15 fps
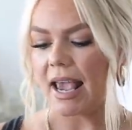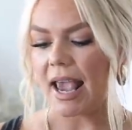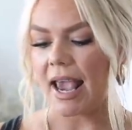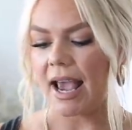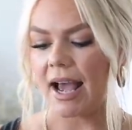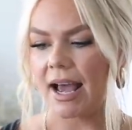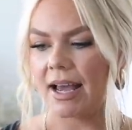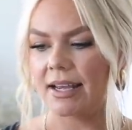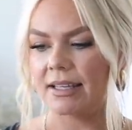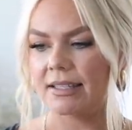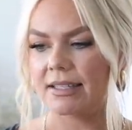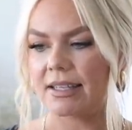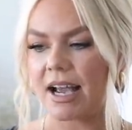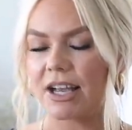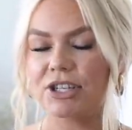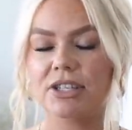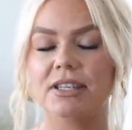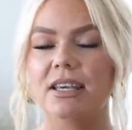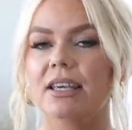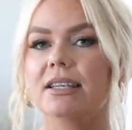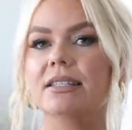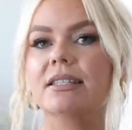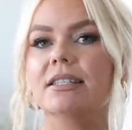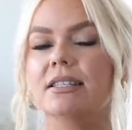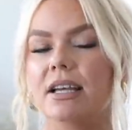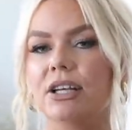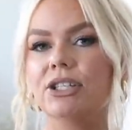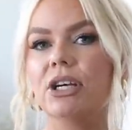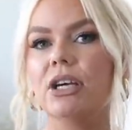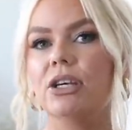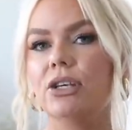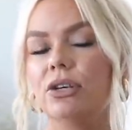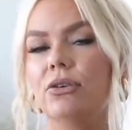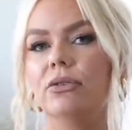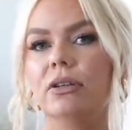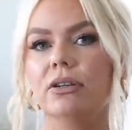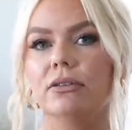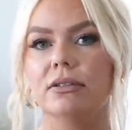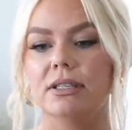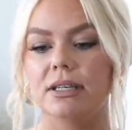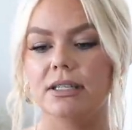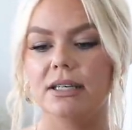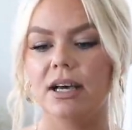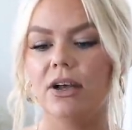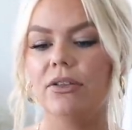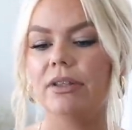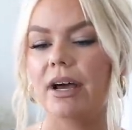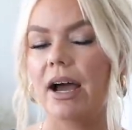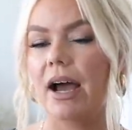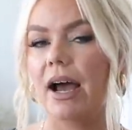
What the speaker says: And I just think it's such a cute little detail that